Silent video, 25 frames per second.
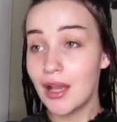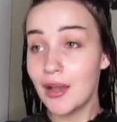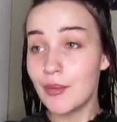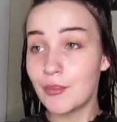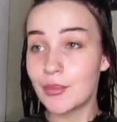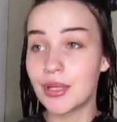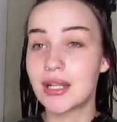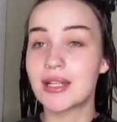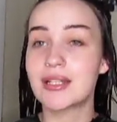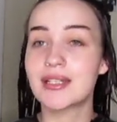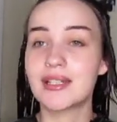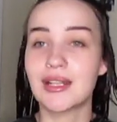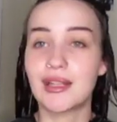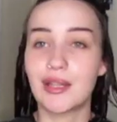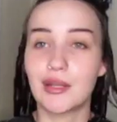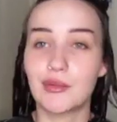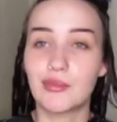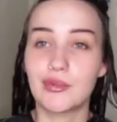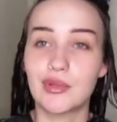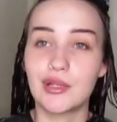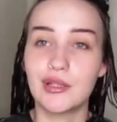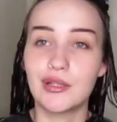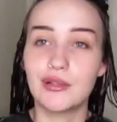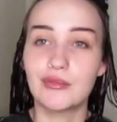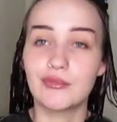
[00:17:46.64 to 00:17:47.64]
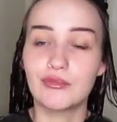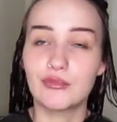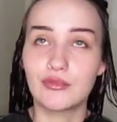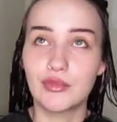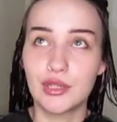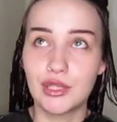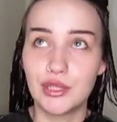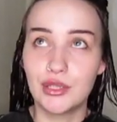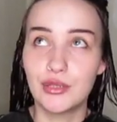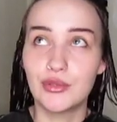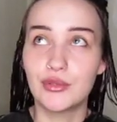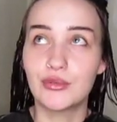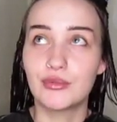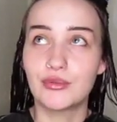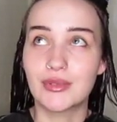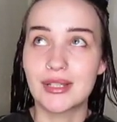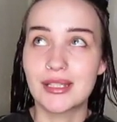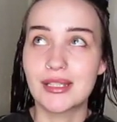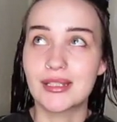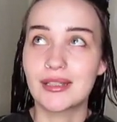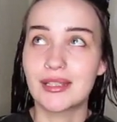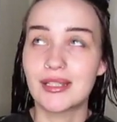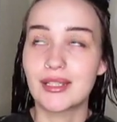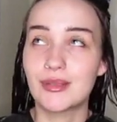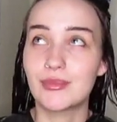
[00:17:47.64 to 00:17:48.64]
But I did get renewed
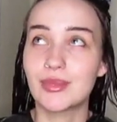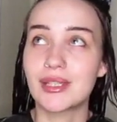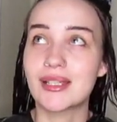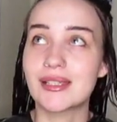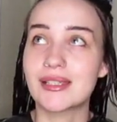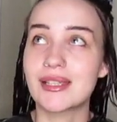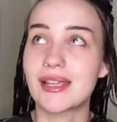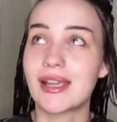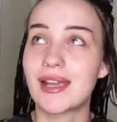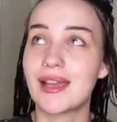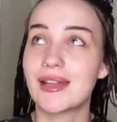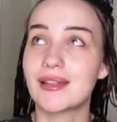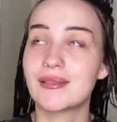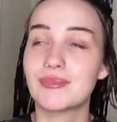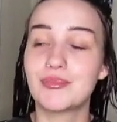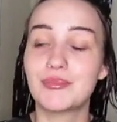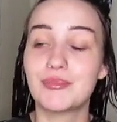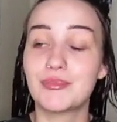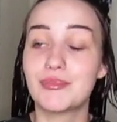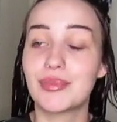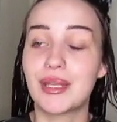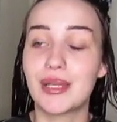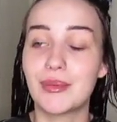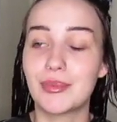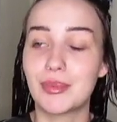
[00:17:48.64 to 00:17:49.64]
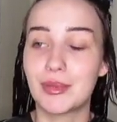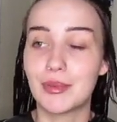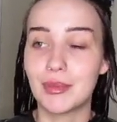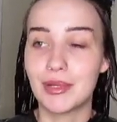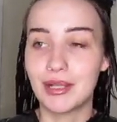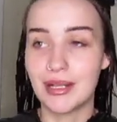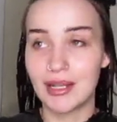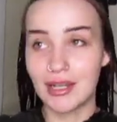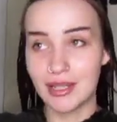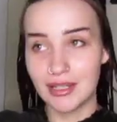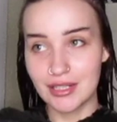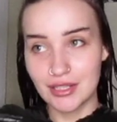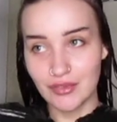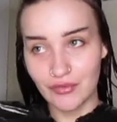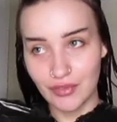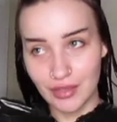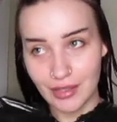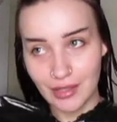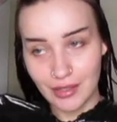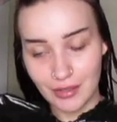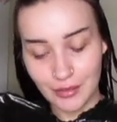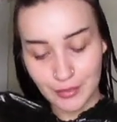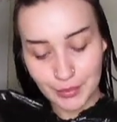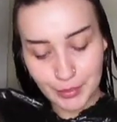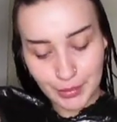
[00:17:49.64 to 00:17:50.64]
recently because I had paperwork I had to fill
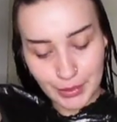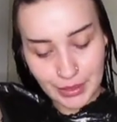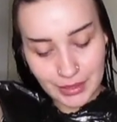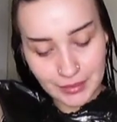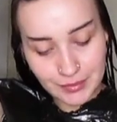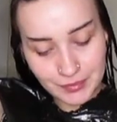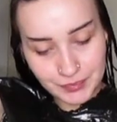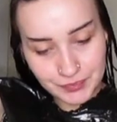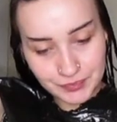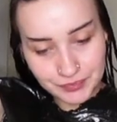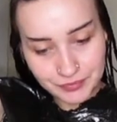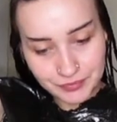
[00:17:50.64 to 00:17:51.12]
out, but